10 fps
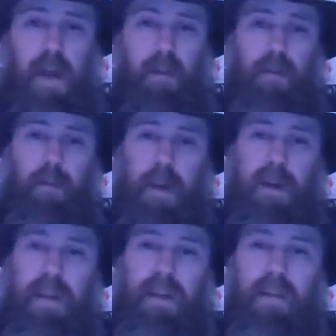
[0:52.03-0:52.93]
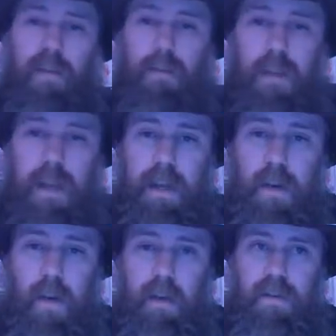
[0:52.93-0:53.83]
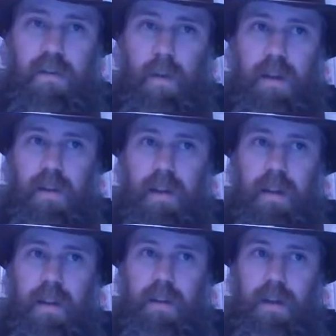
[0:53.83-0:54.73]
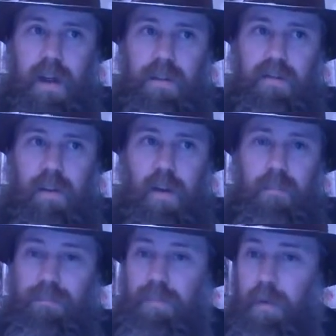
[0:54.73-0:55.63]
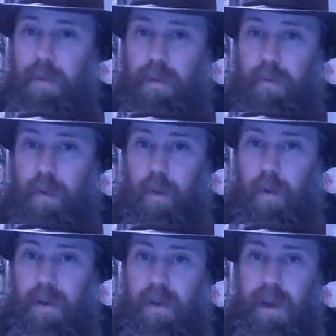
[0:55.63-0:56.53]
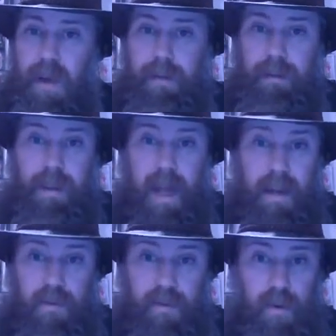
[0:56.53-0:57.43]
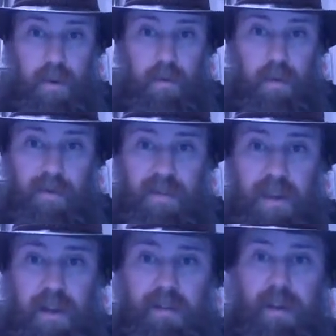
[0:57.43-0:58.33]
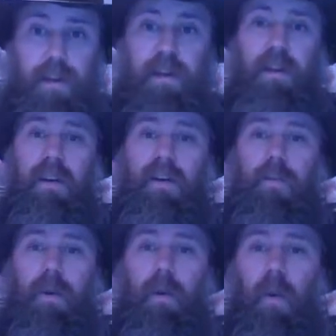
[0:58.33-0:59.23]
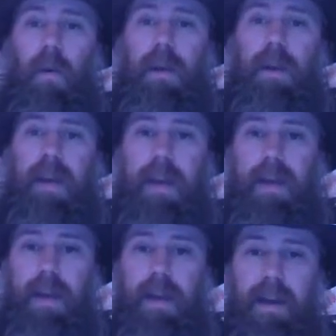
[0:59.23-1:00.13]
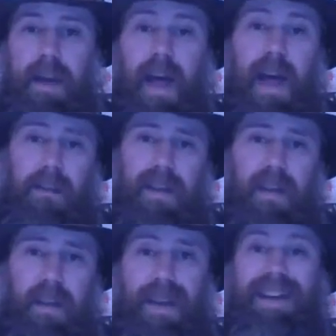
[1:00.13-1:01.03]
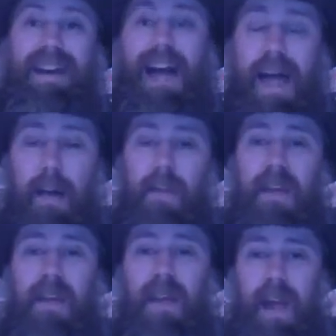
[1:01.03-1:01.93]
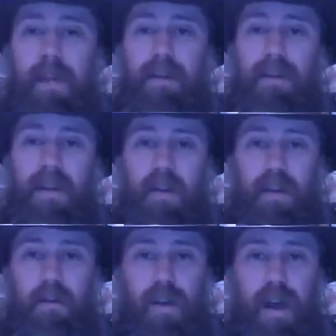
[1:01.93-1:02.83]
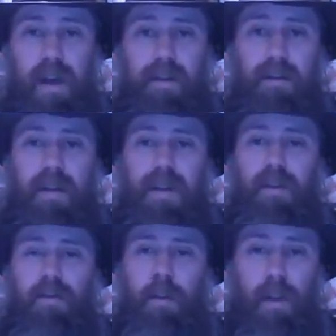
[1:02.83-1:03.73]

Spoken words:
Before I get into the video, I just wanted to let you guys know we've been recording a lot of shows. We just got done recording a comedy commentary track for